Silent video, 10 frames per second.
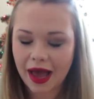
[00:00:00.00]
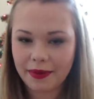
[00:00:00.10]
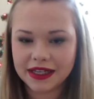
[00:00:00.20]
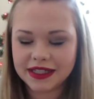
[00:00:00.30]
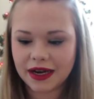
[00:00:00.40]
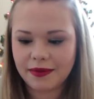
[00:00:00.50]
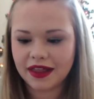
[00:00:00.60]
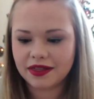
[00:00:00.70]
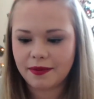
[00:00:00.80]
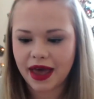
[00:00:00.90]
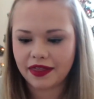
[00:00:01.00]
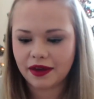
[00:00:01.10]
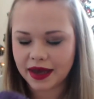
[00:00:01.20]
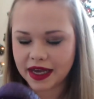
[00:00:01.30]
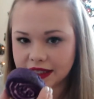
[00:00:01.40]
I bet it's going to make the
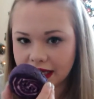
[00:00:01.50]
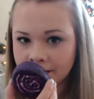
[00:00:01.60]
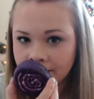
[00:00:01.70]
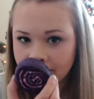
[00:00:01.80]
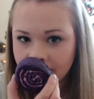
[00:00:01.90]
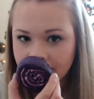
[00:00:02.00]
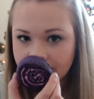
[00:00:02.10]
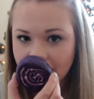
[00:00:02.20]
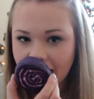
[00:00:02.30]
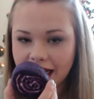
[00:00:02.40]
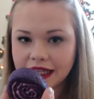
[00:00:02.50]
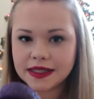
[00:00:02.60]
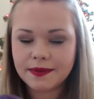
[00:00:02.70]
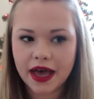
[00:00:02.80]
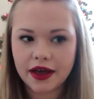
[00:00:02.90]
bath amazing. And it
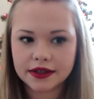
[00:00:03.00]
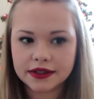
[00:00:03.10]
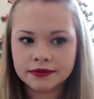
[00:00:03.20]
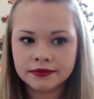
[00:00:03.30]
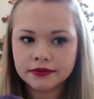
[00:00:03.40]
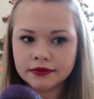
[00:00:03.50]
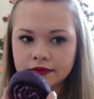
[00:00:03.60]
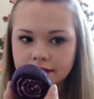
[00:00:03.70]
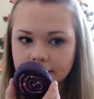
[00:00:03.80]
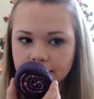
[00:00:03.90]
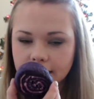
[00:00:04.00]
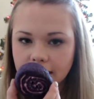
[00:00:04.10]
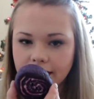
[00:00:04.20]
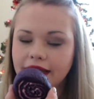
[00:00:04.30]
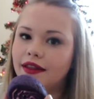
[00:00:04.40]
smells
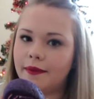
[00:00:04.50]
like